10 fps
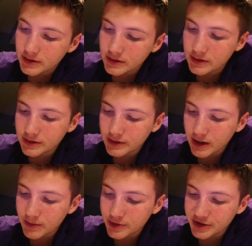And then
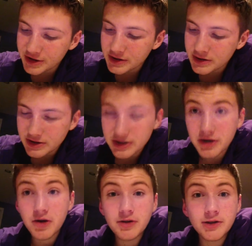copper just sits there
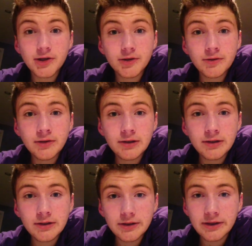all alone,
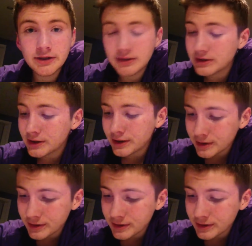and zinc